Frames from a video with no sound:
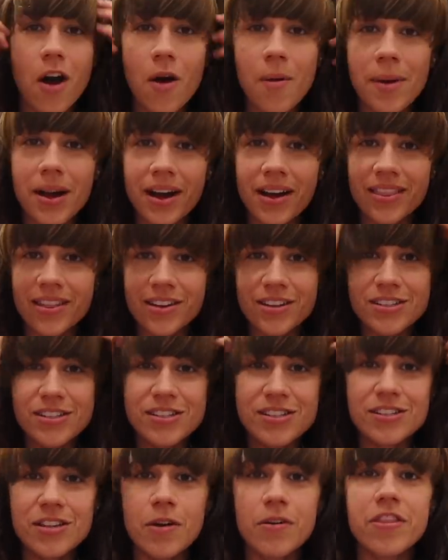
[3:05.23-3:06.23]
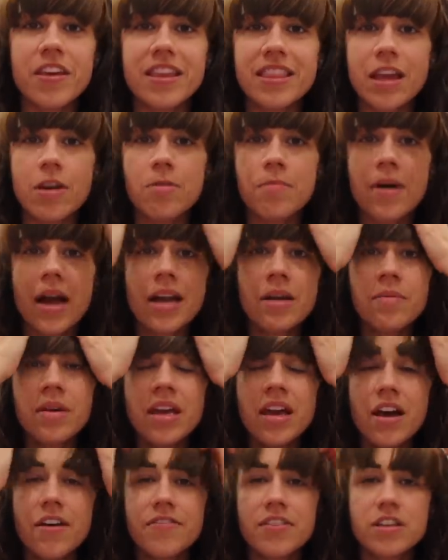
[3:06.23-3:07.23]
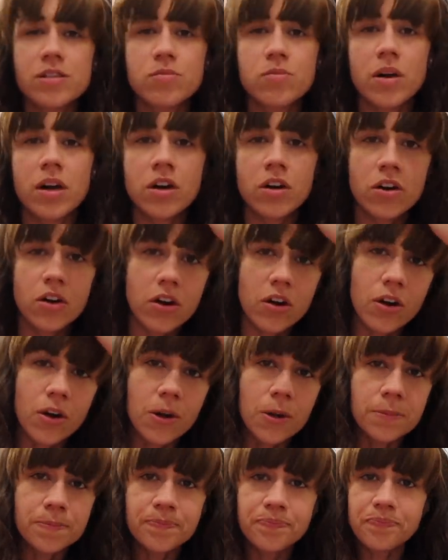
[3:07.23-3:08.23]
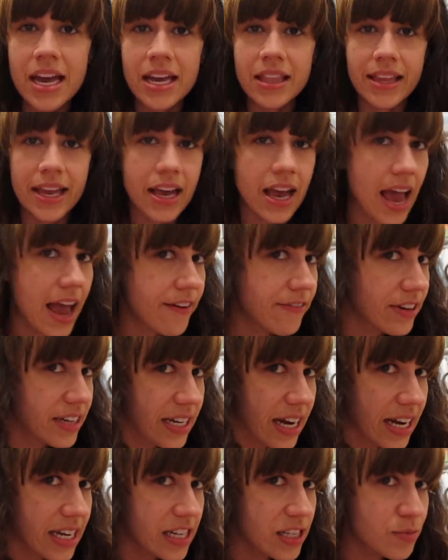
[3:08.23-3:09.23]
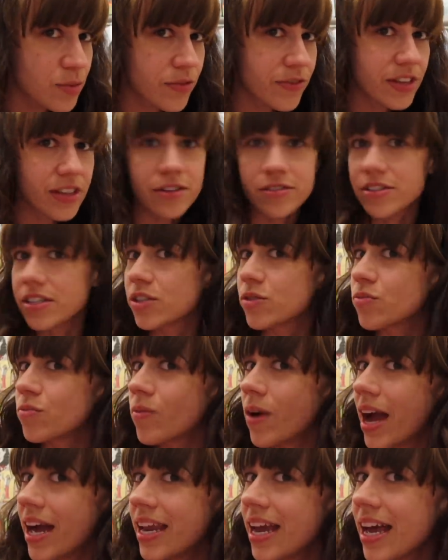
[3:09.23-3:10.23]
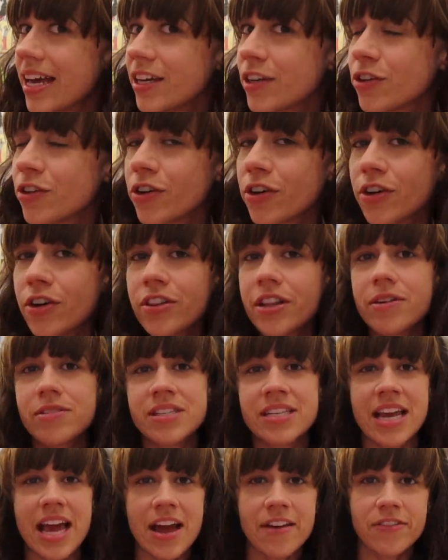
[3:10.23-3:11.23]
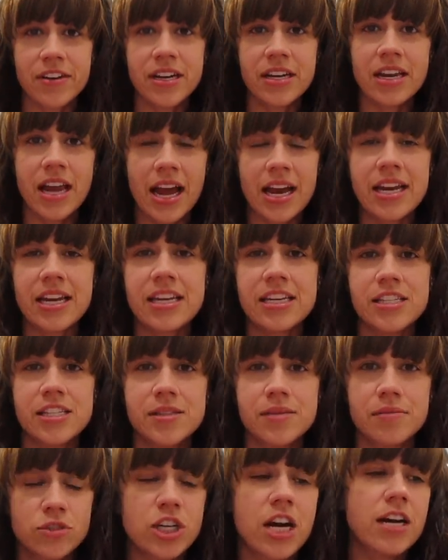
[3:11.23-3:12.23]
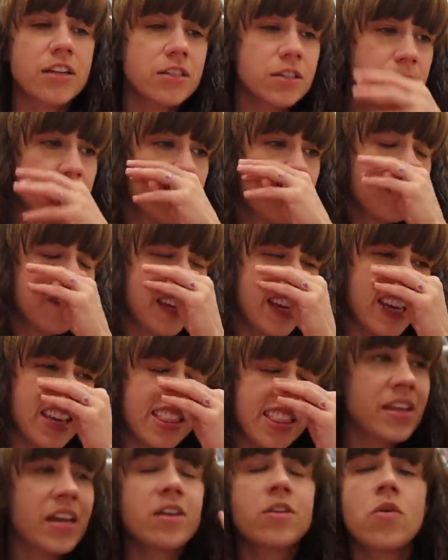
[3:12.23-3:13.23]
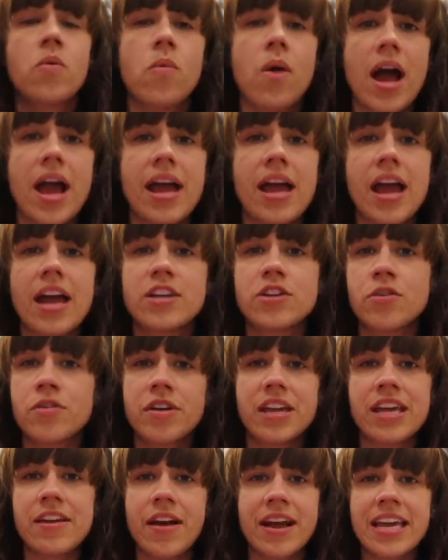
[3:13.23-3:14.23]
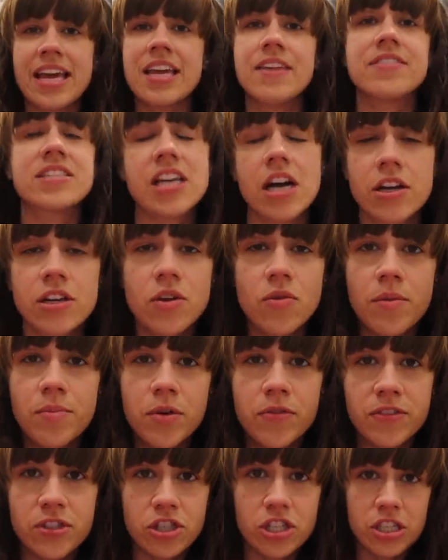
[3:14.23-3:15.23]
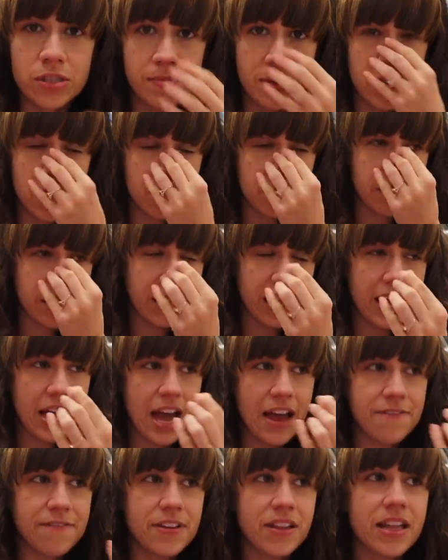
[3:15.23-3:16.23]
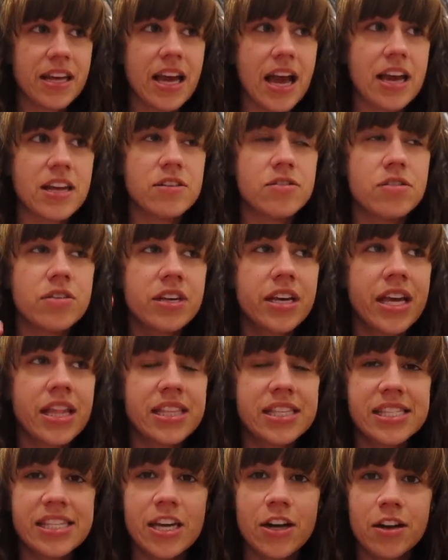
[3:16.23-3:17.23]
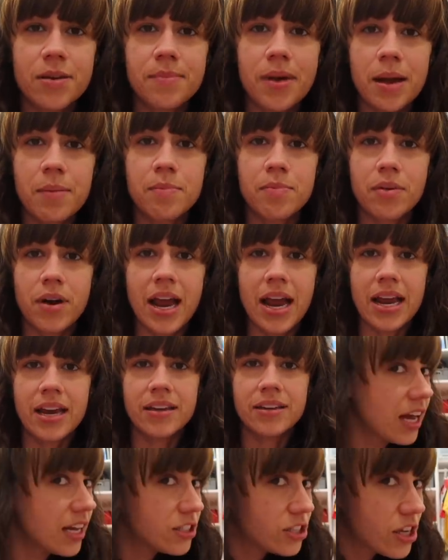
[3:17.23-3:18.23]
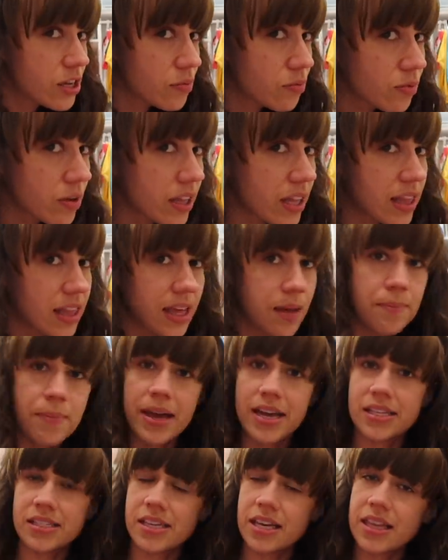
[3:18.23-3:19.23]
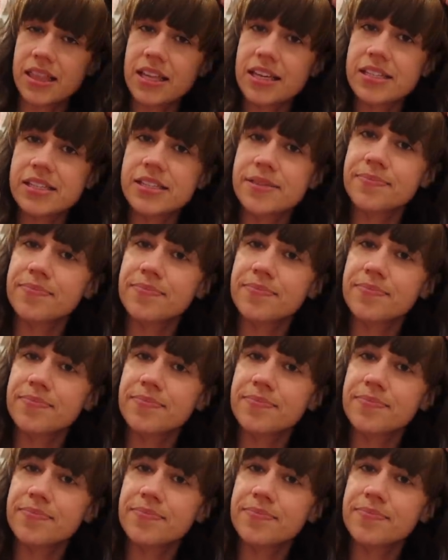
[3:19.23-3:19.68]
Oh my God, they're so thick. They remind me of this one girl in like every 90s movie. There's this red-headed girl that was in every 90s childhood movie. I don't know why, I don't, yeah, I can't even tell you what movie she's been in, but like, I feel like I can see her in my brain and she had really thick bangs like this.